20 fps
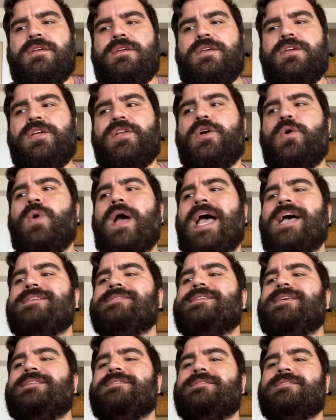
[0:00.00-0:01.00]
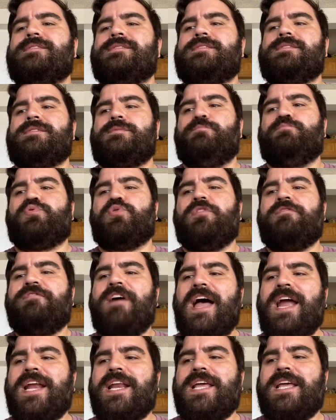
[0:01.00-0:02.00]
you know, as it's
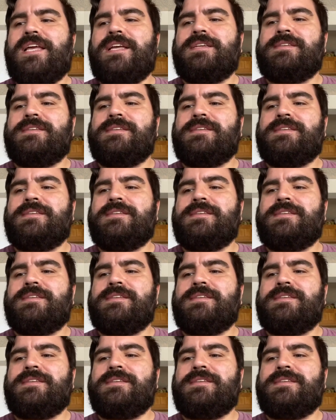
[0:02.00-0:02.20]
providing